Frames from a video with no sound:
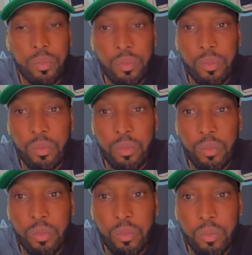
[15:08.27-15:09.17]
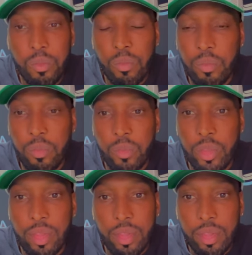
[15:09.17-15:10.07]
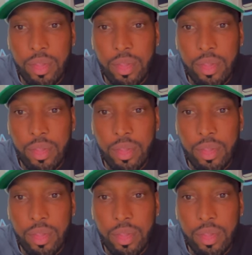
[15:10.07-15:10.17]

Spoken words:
[no speech]